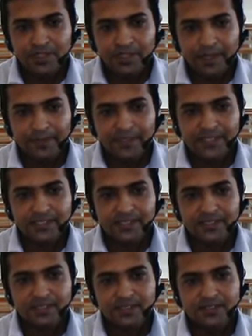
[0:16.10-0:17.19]

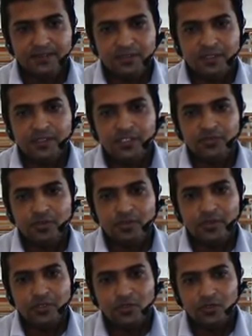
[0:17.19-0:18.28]
Applications, in this you are
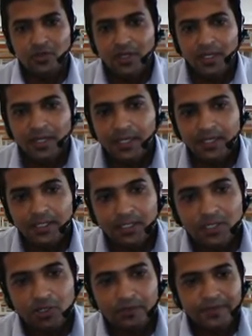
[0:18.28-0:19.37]
going to learn
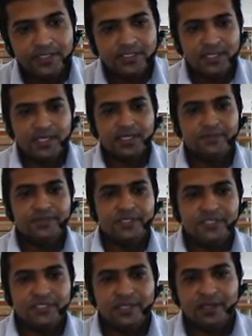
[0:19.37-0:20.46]
topics like
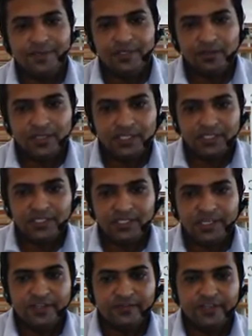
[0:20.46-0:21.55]
business enterprise organization
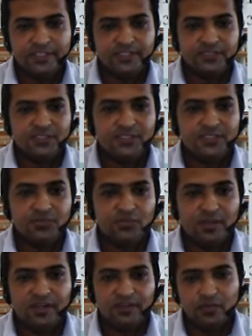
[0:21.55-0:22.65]
and its functions. You'll
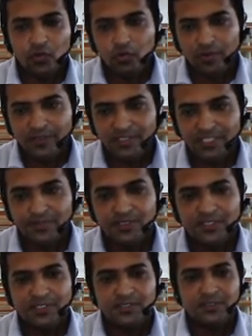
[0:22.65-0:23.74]
have core business
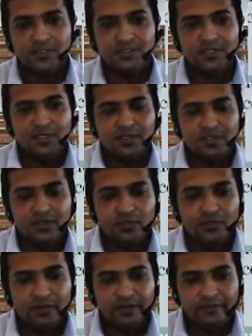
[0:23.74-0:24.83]
processes, then
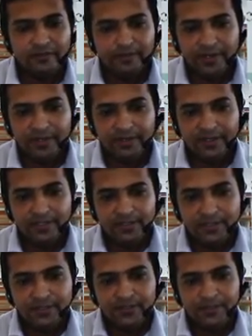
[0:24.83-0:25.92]
you'll have
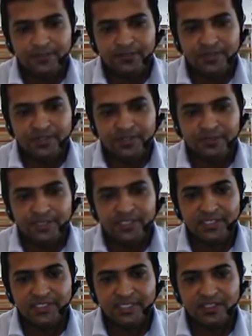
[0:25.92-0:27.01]
Baldrige
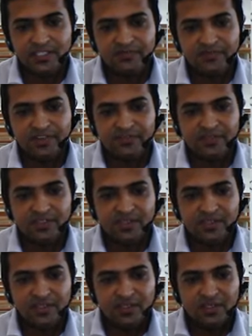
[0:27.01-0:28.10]
business excellence framework.
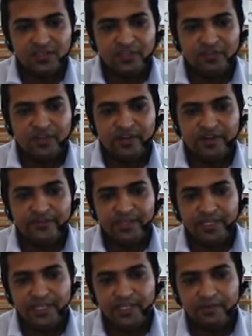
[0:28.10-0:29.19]
Then we are having
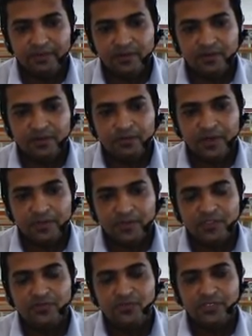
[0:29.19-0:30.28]
key purpose
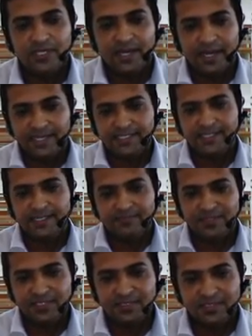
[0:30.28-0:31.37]
of using IT in
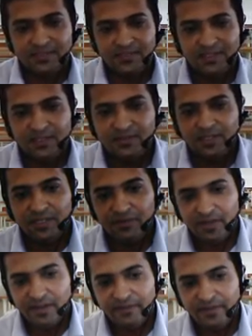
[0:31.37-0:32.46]
business. Then we
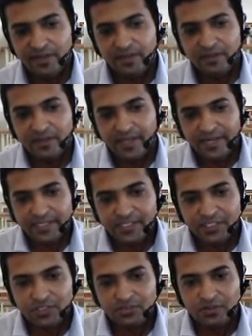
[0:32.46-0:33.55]
are having
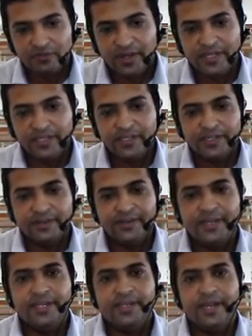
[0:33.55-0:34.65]
characteristics of internet
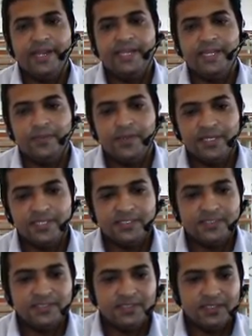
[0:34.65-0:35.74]
ready IT
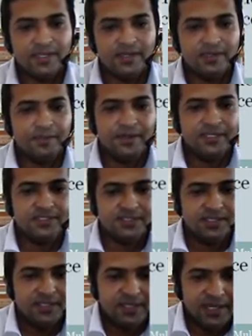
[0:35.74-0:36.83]
applications, enterprise
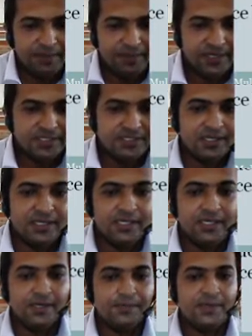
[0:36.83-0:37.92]
applications like
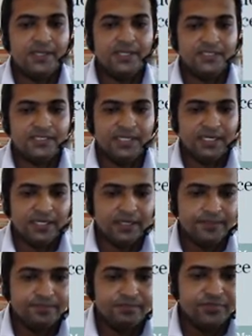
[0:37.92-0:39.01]
ERP and
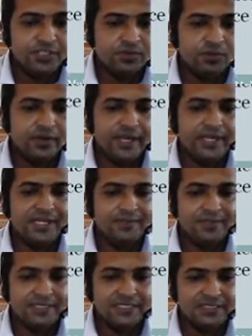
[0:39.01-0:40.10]
CRM, bespoke IT
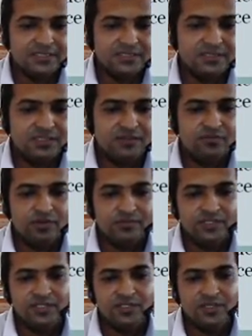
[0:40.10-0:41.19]
applications,
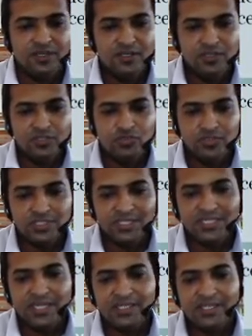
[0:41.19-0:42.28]
information users
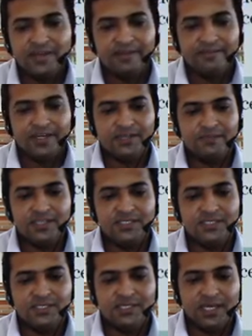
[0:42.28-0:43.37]
and their
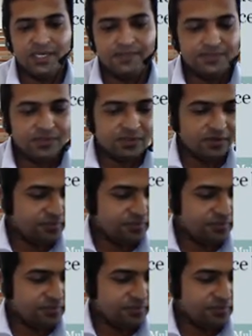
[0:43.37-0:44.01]
requirements, uh, types of